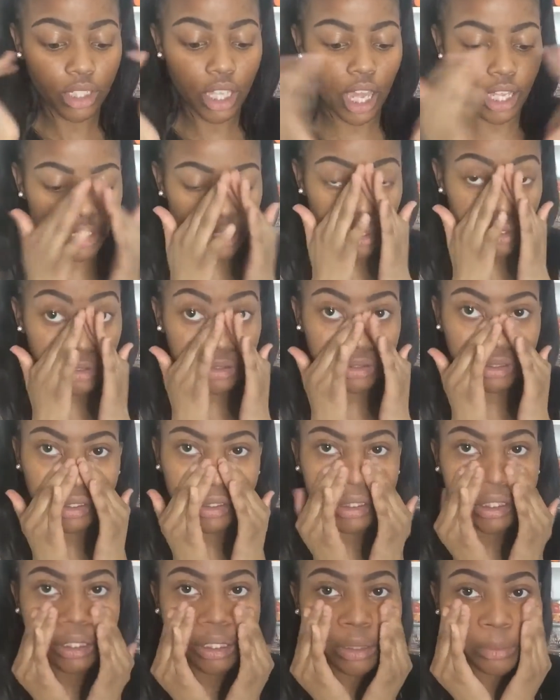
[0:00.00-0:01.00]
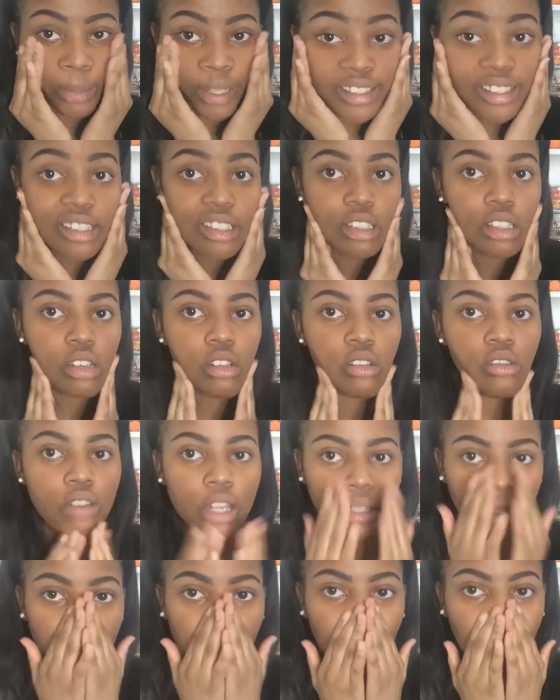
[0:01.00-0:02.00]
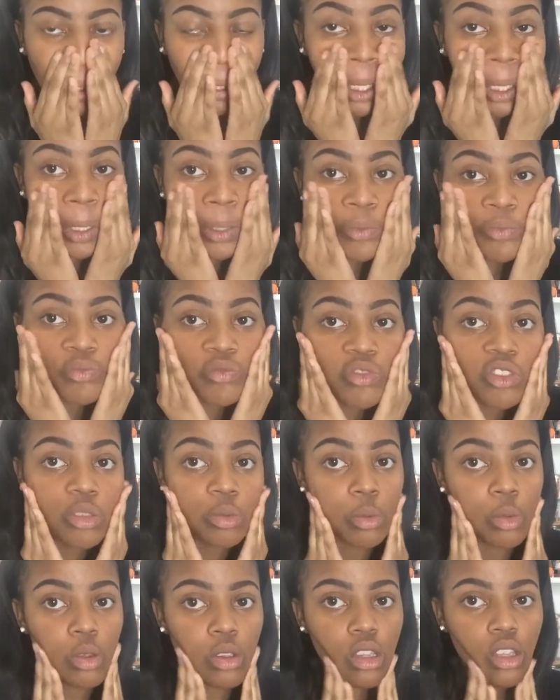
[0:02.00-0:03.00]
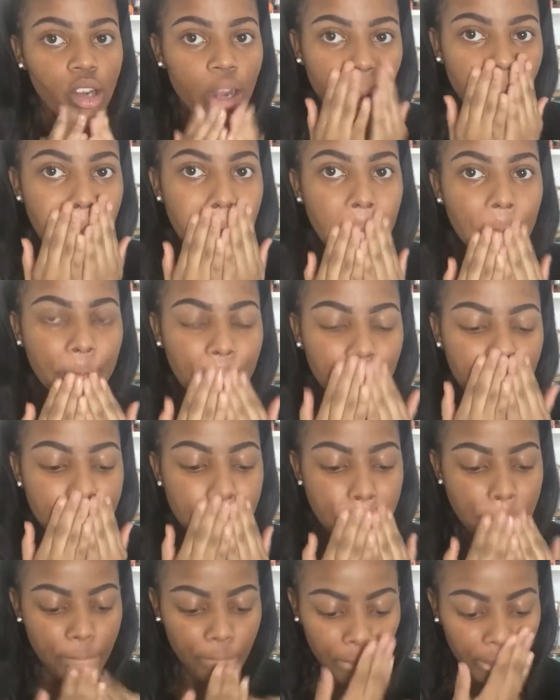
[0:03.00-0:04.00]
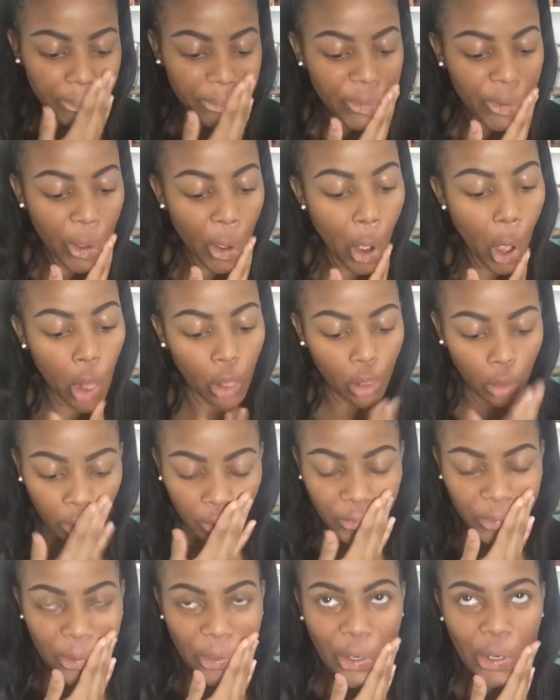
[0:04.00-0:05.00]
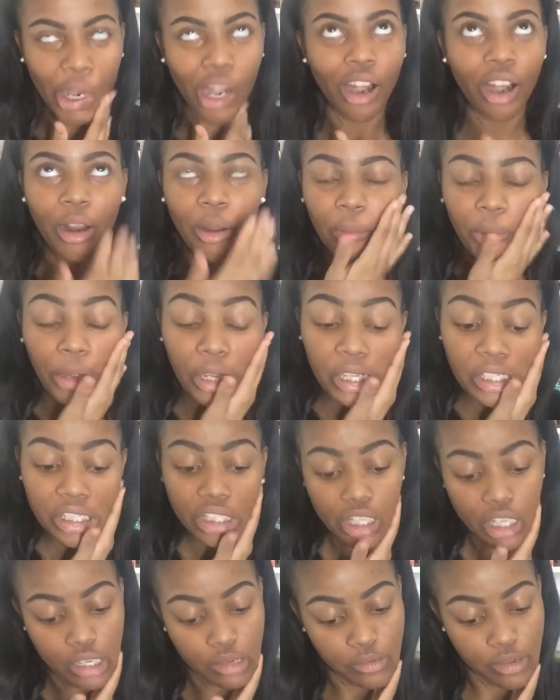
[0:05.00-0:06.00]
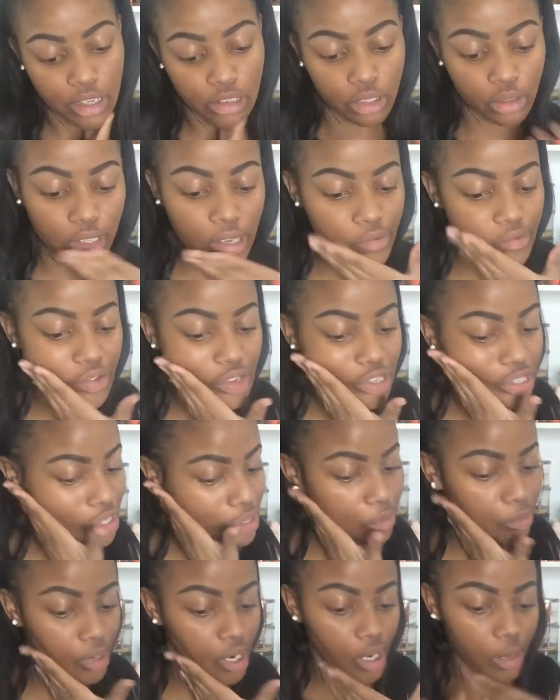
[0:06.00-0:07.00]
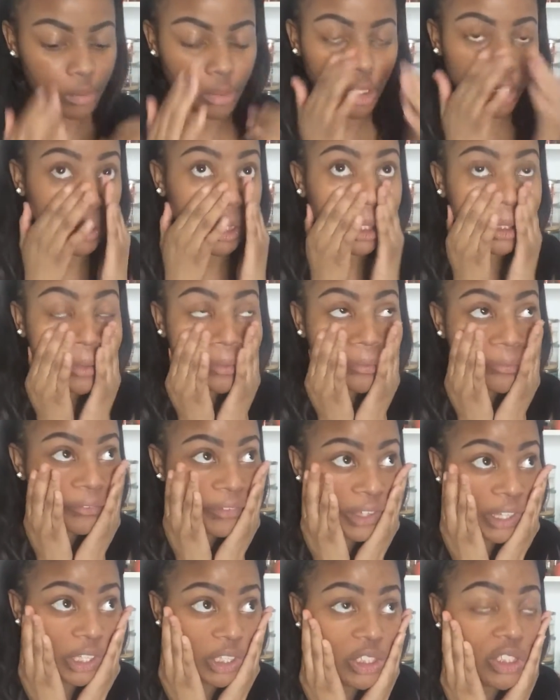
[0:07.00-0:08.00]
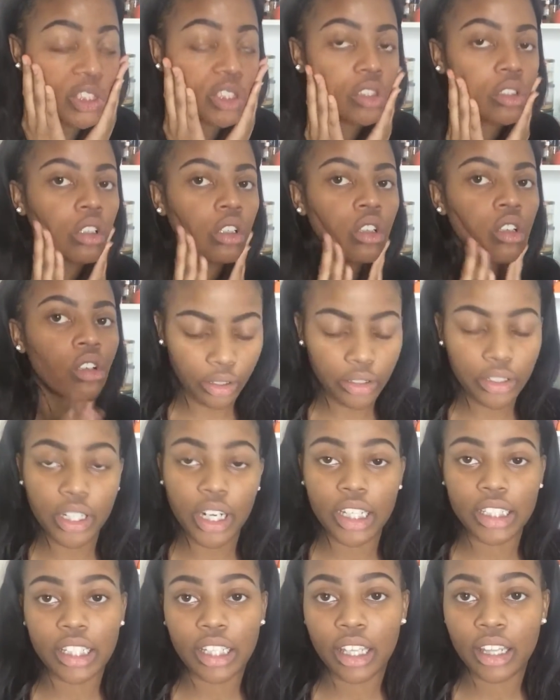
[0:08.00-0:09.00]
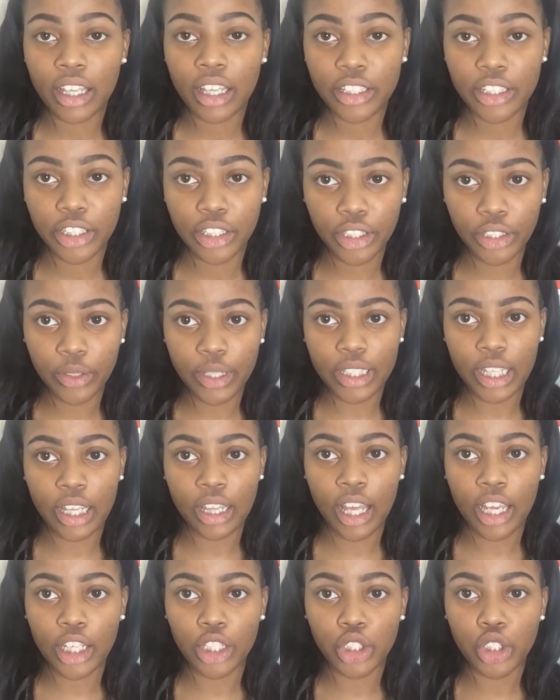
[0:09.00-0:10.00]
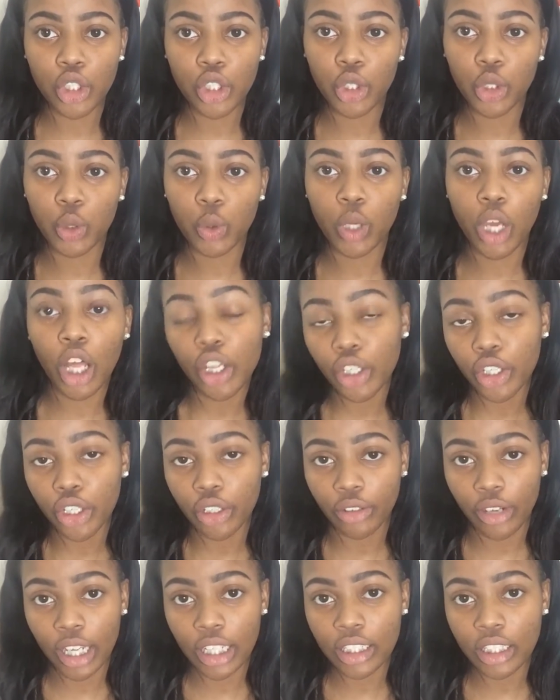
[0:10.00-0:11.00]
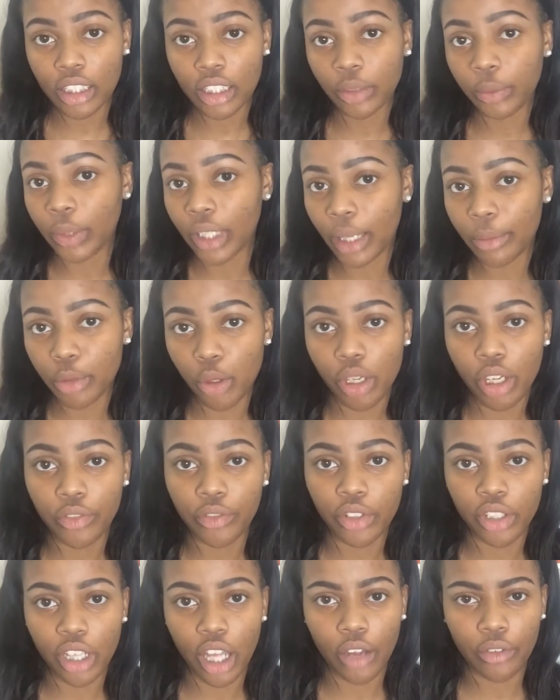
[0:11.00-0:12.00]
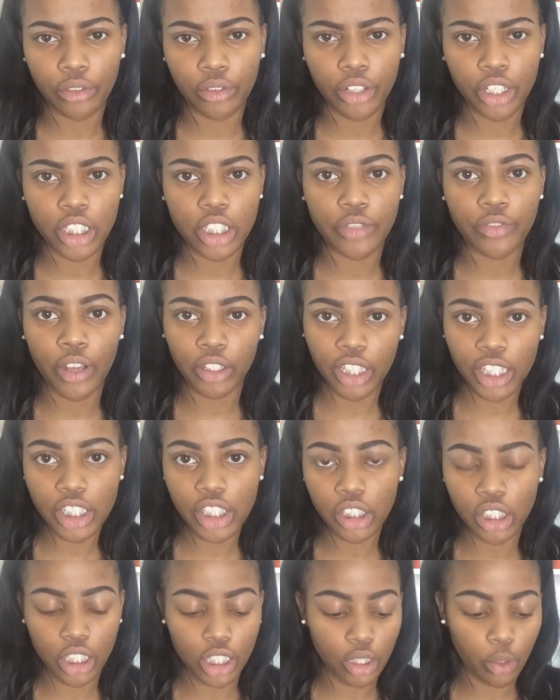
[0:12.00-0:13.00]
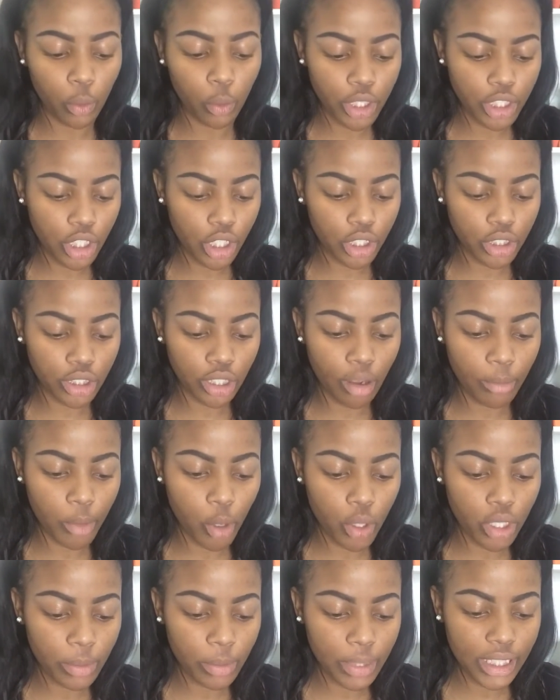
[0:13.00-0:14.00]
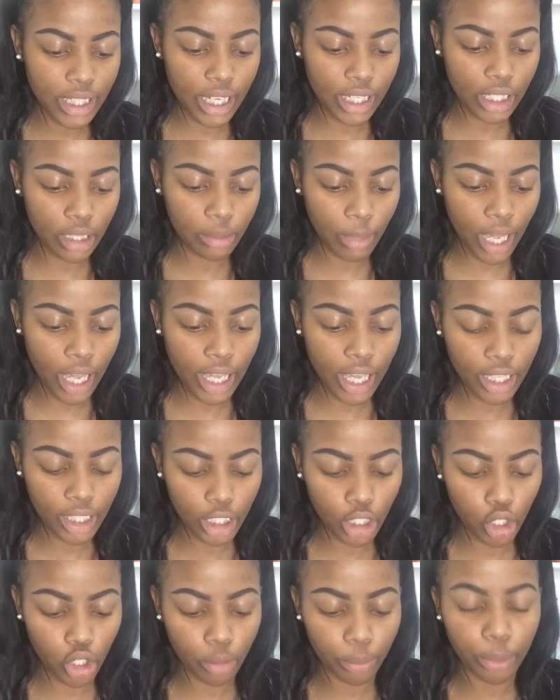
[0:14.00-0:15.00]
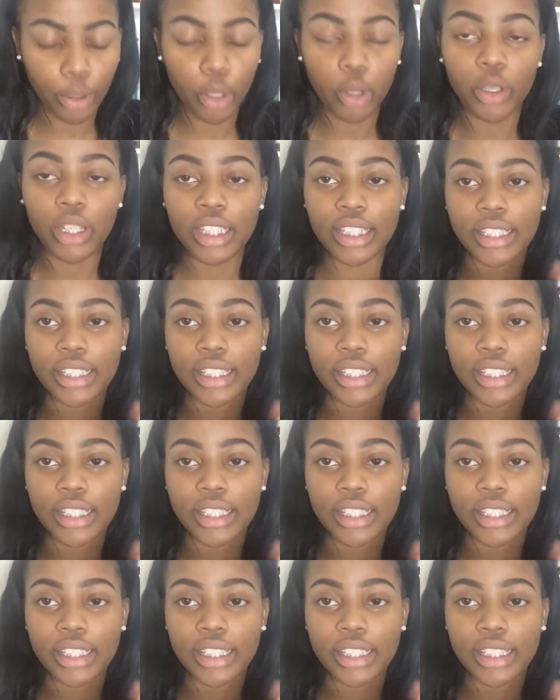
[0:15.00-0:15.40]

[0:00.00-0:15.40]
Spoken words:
concentrate it in my T-zone, and then I smooth it out all over my skin, because you definitely should prime your entire face. So the next thing I like to do is I like to color correct when I'm doing a full coverage foundation look in the winter. So I'm going to be taking my LA Girl Pro